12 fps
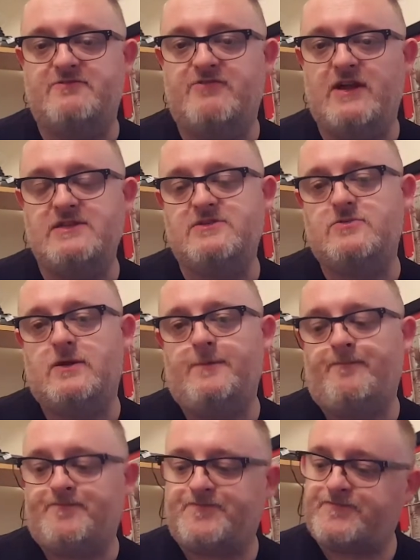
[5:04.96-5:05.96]
it to friends as
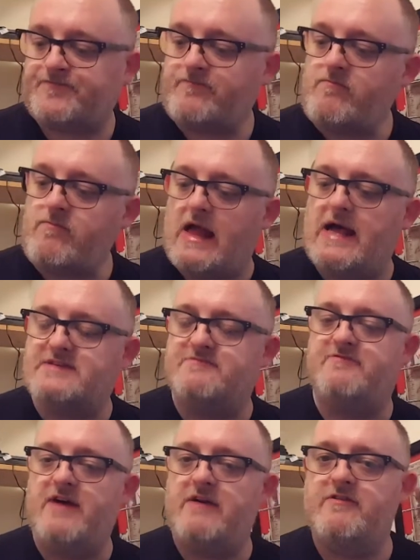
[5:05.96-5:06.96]
well. It's a
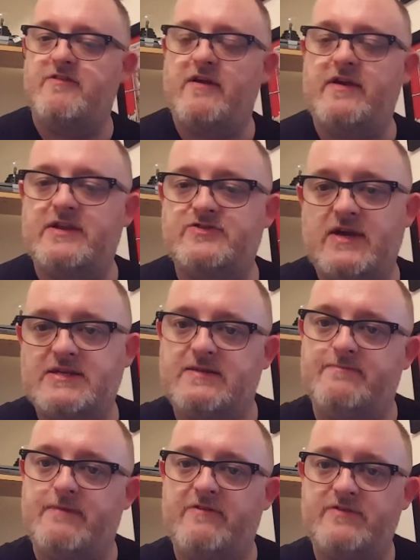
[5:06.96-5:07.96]
very, very
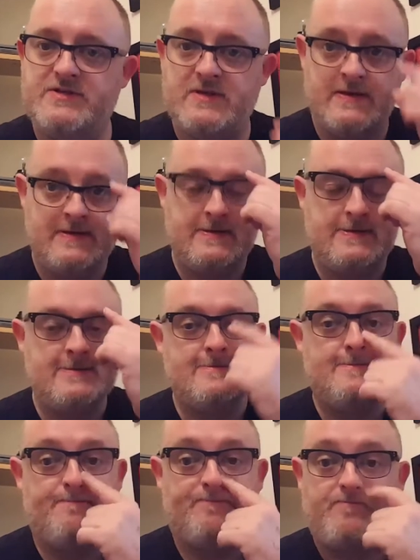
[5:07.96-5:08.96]
interesting beverage.
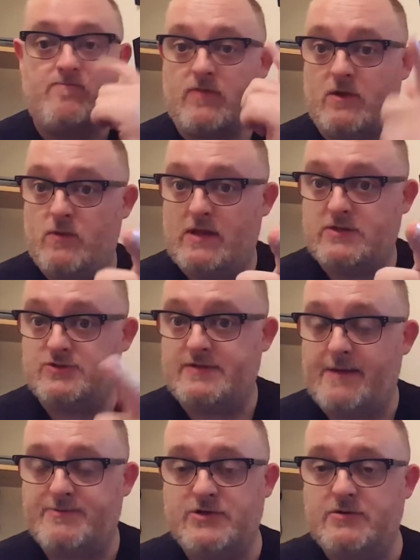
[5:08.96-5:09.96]
Well
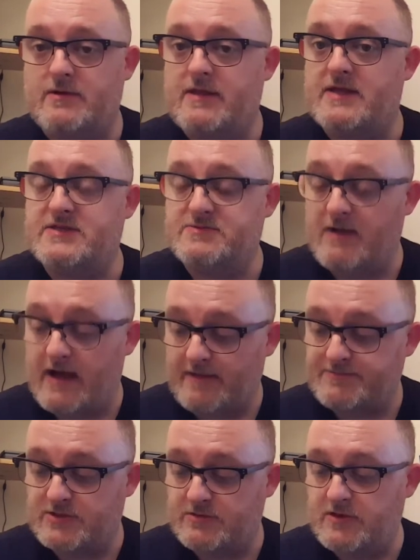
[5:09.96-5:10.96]
done, Neptune. This is
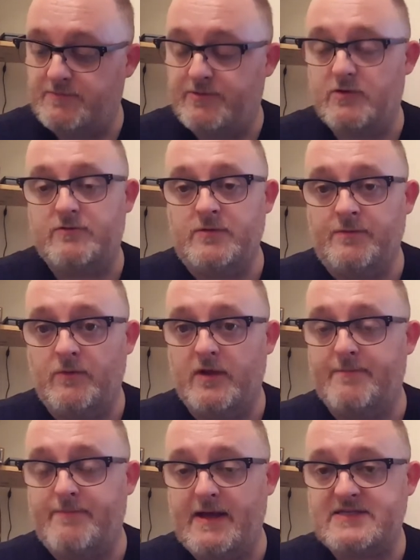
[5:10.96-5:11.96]
absolutely beautiful.
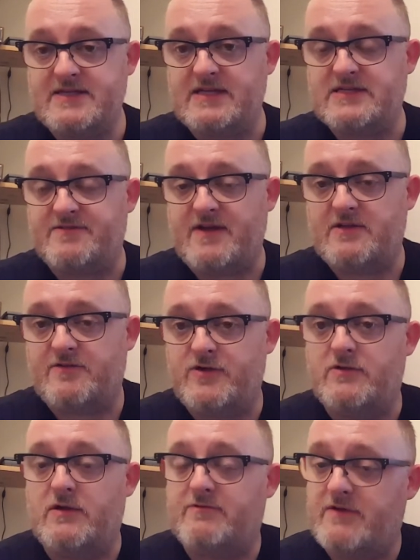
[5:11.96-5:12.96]
One of the best things I've had for
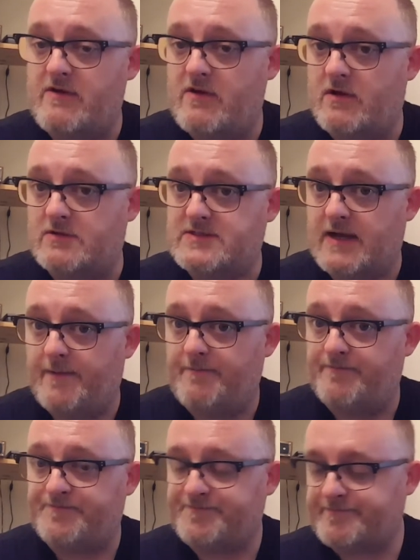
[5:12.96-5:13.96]
you in a very long time.